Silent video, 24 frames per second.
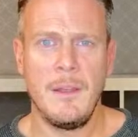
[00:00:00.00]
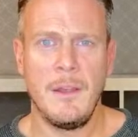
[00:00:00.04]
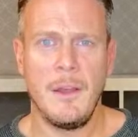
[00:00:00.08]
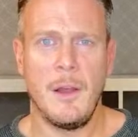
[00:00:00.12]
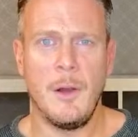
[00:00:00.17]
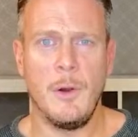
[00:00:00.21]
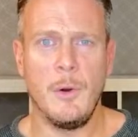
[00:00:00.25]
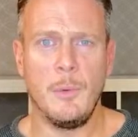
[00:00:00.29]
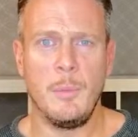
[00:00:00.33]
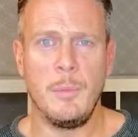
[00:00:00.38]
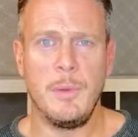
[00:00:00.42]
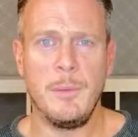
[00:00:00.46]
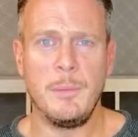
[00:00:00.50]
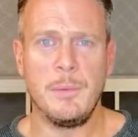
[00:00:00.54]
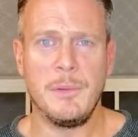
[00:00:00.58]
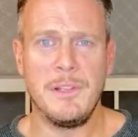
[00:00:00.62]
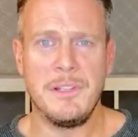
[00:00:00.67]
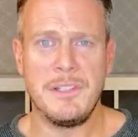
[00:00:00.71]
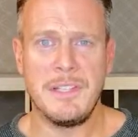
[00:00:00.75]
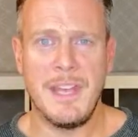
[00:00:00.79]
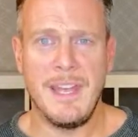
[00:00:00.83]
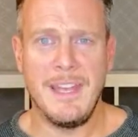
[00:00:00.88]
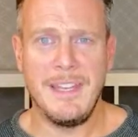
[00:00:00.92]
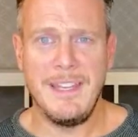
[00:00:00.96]
Oh, people are
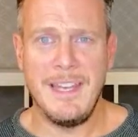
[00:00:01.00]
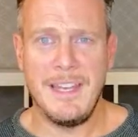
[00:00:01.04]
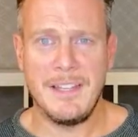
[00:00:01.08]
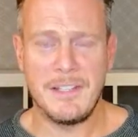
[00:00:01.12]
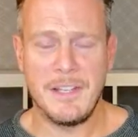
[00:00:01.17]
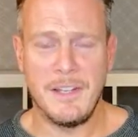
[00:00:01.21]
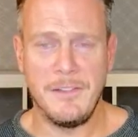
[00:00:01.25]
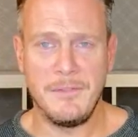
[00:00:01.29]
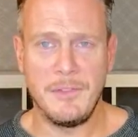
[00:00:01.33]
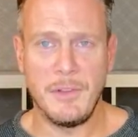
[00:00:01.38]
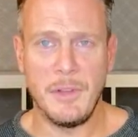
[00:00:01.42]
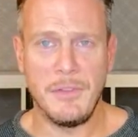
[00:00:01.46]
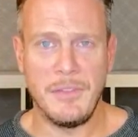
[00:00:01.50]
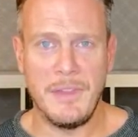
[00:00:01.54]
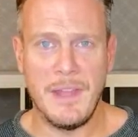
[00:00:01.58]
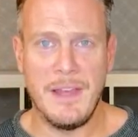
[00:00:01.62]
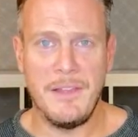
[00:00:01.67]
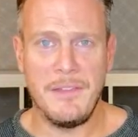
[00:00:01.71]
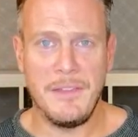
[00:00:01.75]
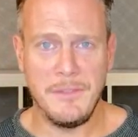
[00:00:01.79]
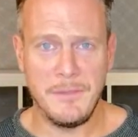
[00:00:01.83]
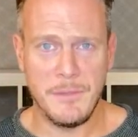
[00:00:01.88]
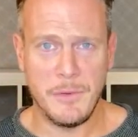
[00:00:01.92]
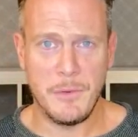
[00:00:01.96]
saying, yes, I've done
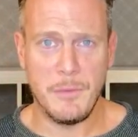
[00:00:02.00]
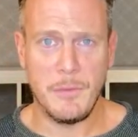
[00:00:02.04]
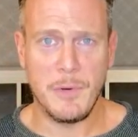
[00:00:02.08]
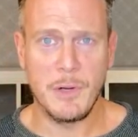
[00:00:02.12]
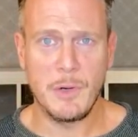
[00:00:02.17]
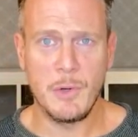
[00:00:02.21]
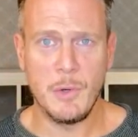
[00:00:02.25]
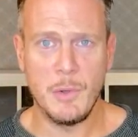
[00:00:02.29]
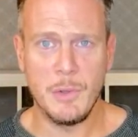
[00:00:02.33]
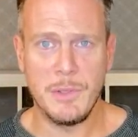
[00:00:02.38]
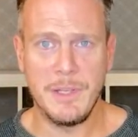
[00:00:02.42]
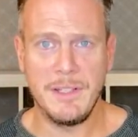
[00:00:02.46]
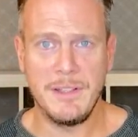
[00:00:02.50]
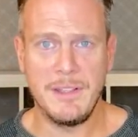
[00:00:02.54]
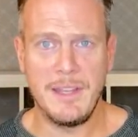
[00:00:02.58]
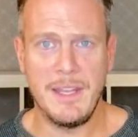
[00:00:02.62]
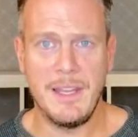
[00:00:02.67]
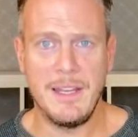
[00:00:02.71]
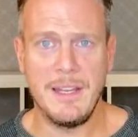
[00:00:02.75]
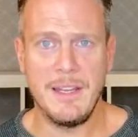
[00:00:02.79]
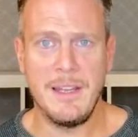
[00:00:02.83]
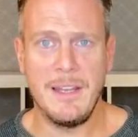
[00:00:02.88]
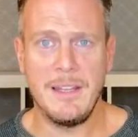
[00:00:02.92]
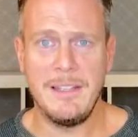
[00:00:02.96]
that. They've done the recording
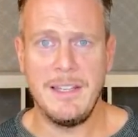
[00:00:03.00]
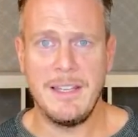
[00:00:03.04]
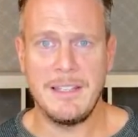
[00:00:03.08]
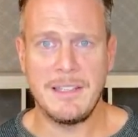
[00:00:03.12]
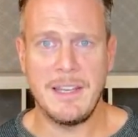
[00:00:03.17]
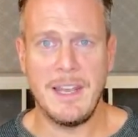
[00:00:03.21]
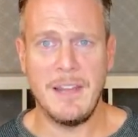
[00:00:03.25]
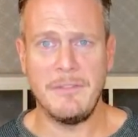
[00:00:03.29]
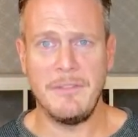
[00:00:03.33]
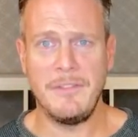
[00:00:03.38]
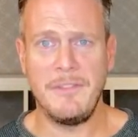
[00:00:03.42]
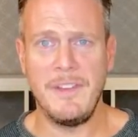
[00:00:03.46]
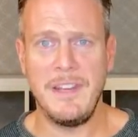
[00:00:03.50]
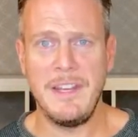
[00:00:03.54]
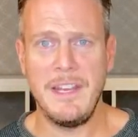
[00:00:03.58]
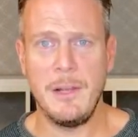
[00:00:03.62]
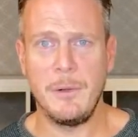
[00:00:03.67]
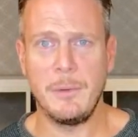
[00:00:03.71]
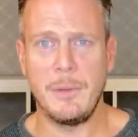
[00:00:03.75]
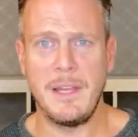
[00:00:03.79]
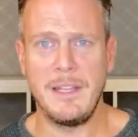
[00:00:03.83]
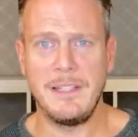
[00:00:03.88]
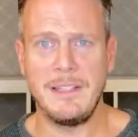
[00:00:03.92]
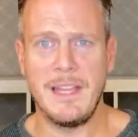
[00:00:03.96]
thing. And yes, I have a
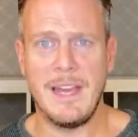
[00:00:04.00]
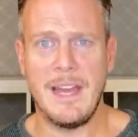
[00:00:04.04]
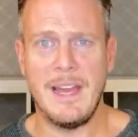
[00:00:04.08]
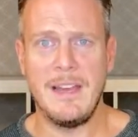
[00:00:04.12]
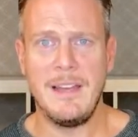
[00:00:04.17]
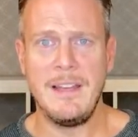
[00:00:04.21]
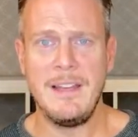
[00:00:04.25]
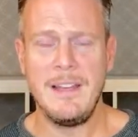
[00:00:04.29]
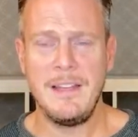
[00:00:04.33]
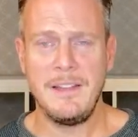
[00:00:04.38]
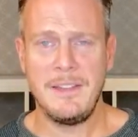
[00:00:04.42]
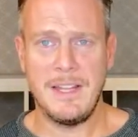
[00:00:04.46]
video like that.